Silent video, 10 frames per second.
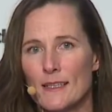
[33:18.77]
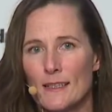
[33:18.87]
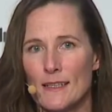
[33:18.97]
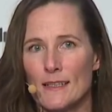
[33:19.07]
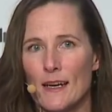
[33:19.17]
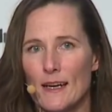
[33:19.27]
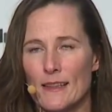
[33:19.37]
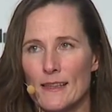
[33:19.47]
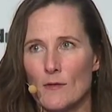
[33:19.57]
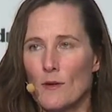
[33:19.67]
that I
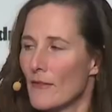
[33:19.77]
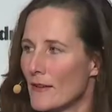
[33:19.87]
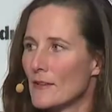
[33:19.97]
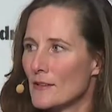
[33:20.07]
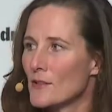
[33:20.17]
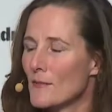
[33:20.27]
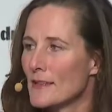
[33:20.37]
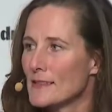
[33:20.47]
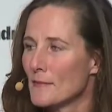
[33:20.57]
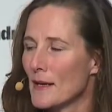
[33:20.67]
think will have a
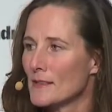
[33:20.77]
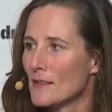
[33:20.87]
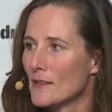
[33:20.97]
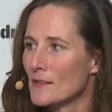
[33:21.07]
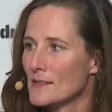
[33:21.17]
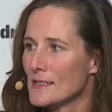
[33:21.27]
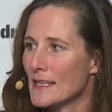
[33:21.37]
tremendous impact on our state.